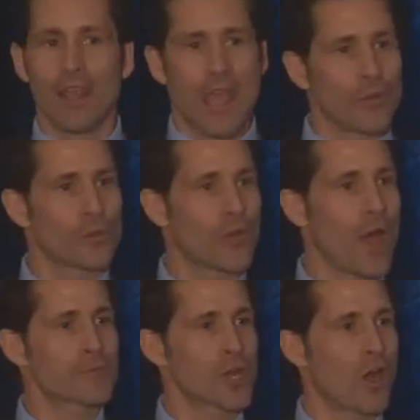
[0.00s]
and those
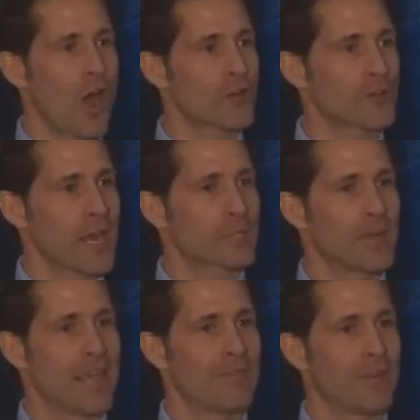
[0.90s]
option contracts
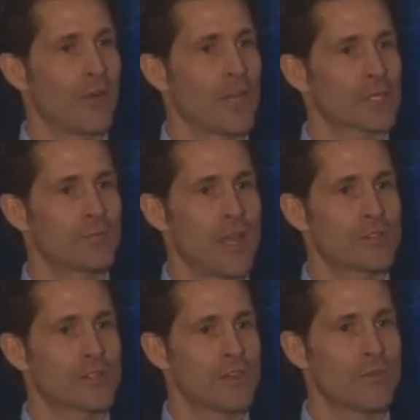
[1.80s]
became very
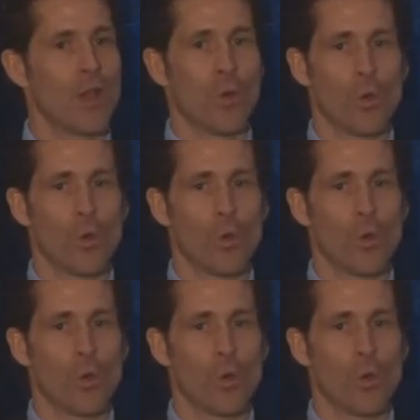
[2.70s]
expensive,